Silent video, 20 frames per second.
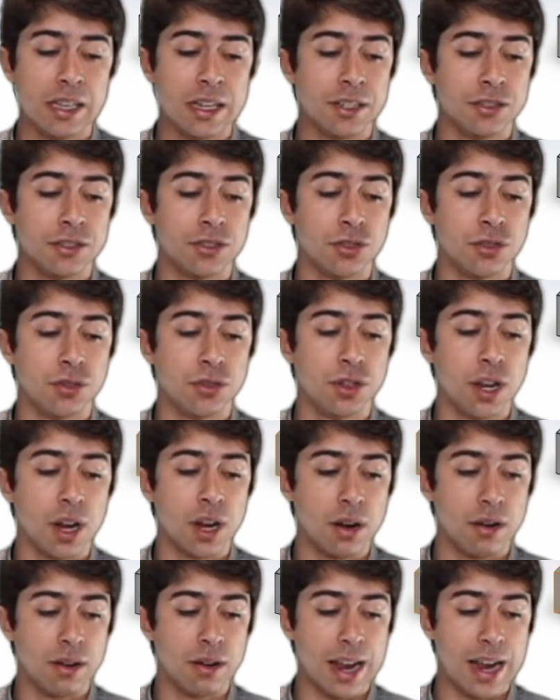is to
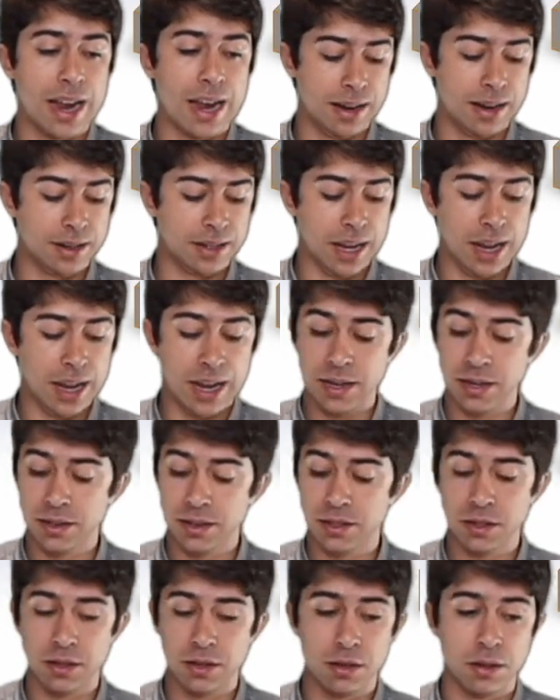go and
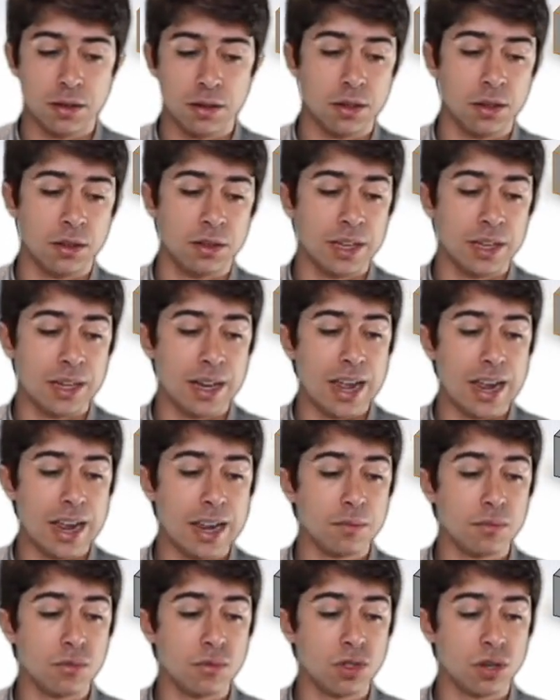edit the
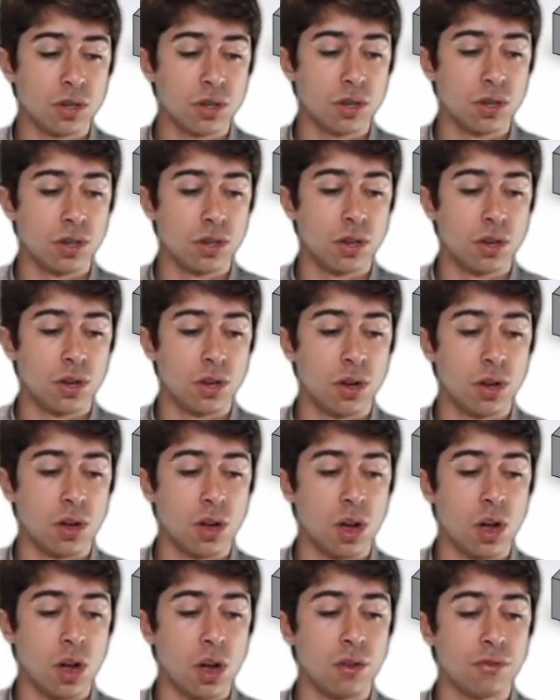names
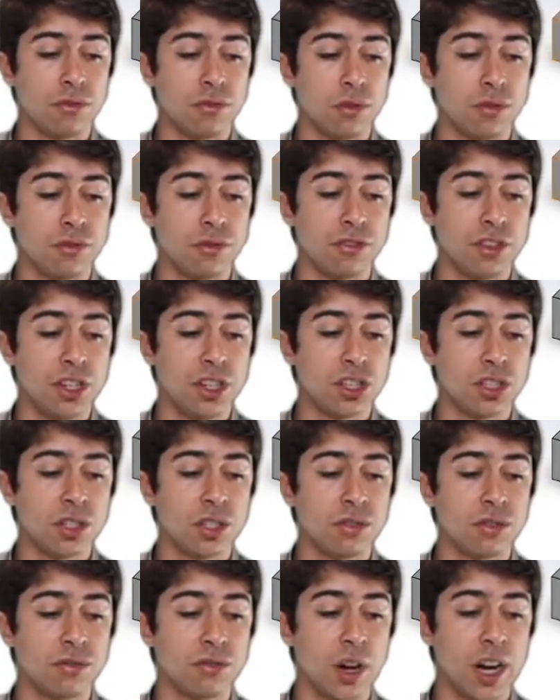of your features
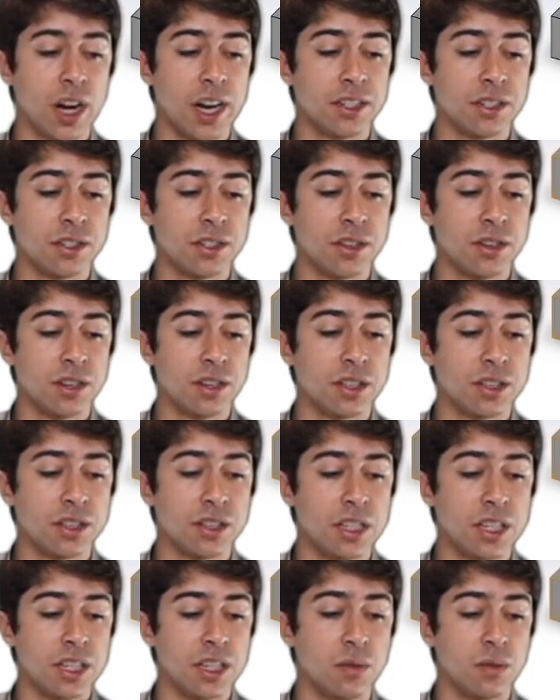you've created. So you can
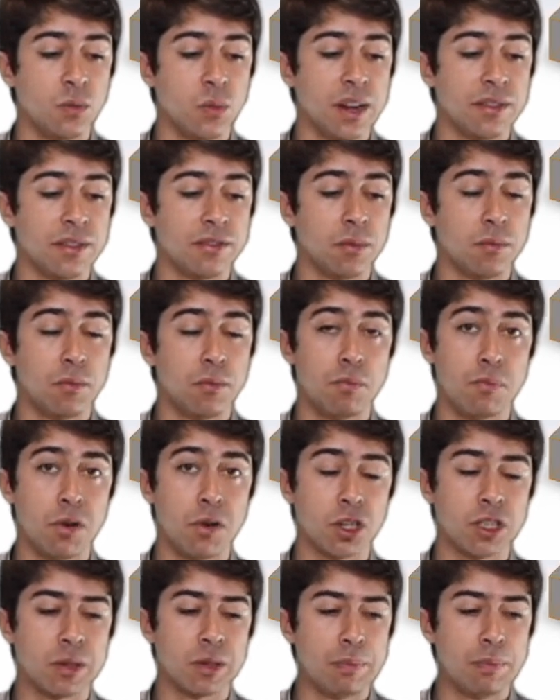see we have a
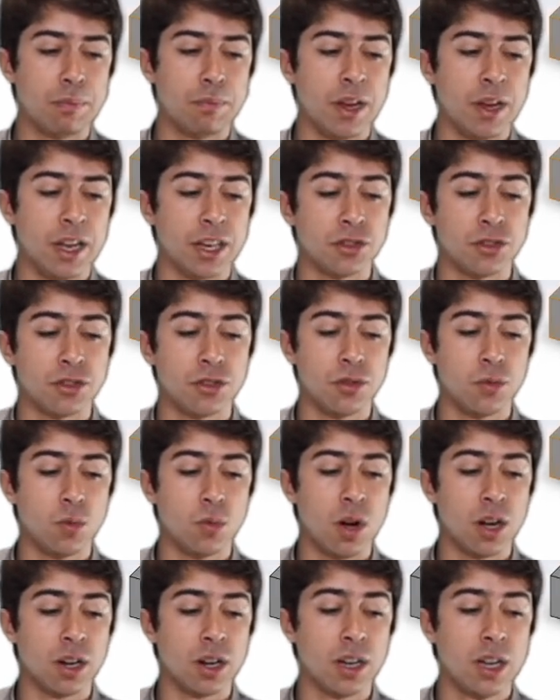Boss Extrude
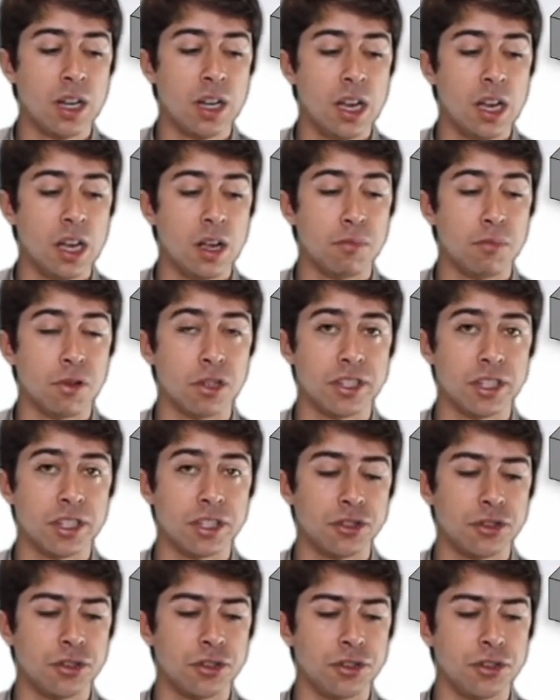1, a Boss
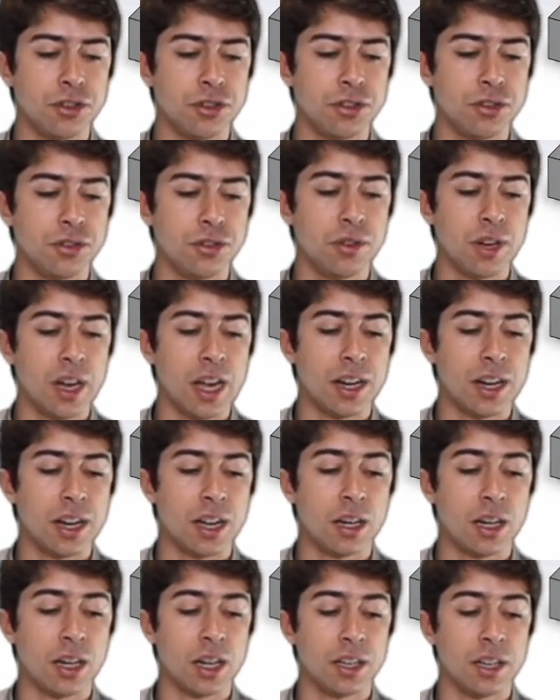Extrude 2, and a
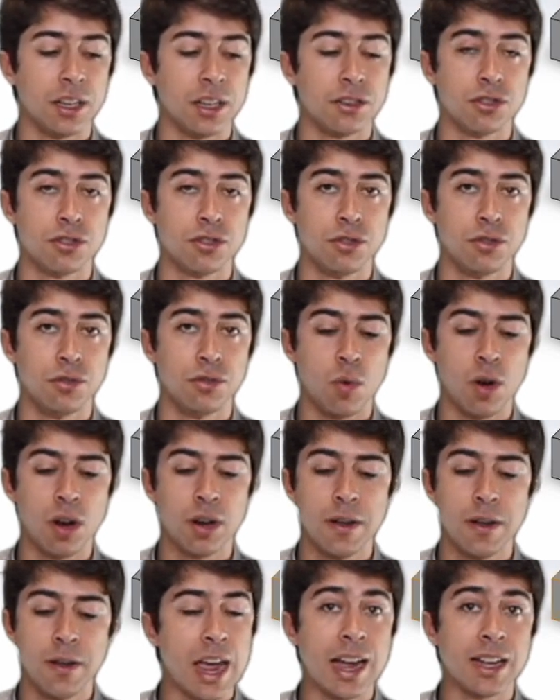Cut Extrude 1.
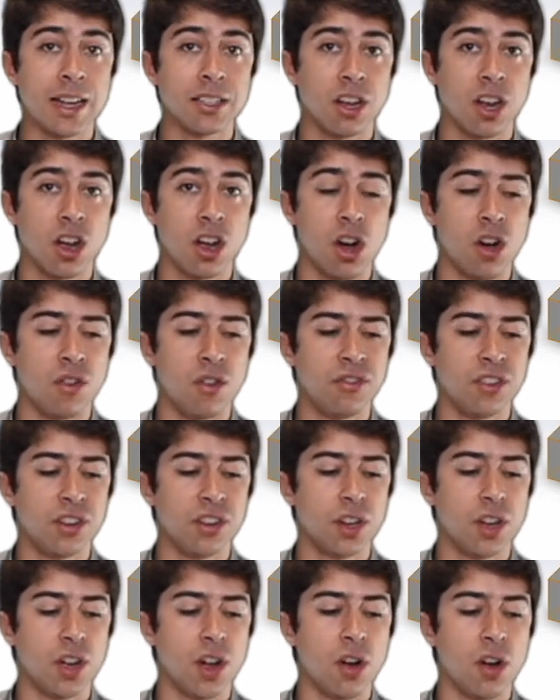As I hover
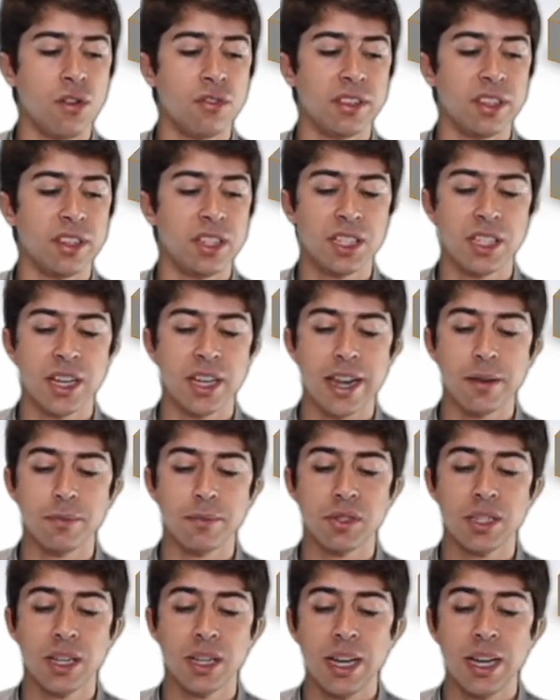over these names,